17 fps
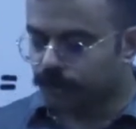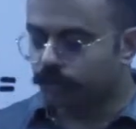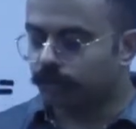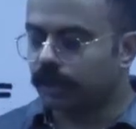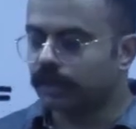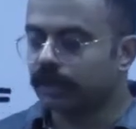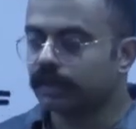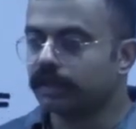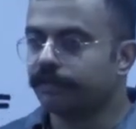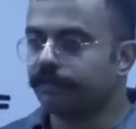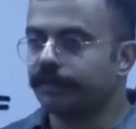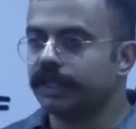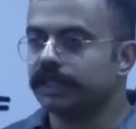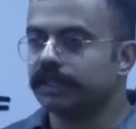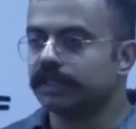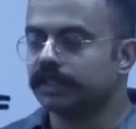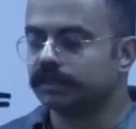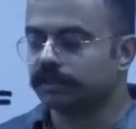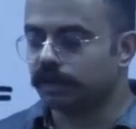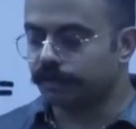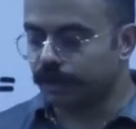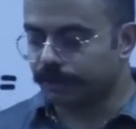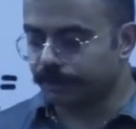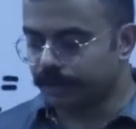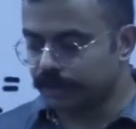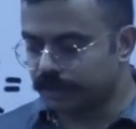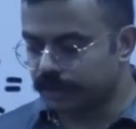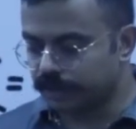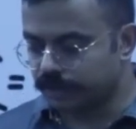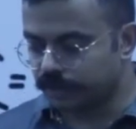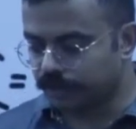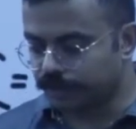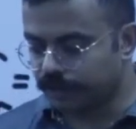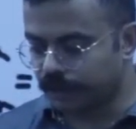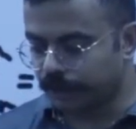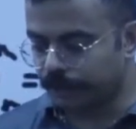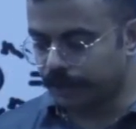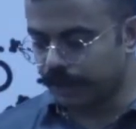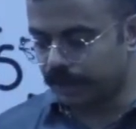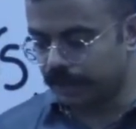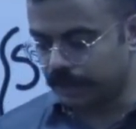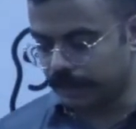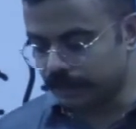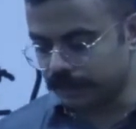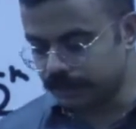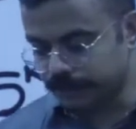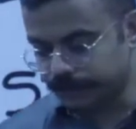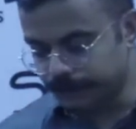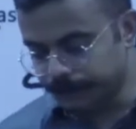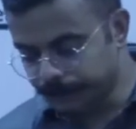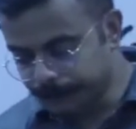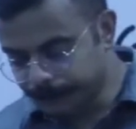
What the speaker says: So, what are the features of administration of tribal areas?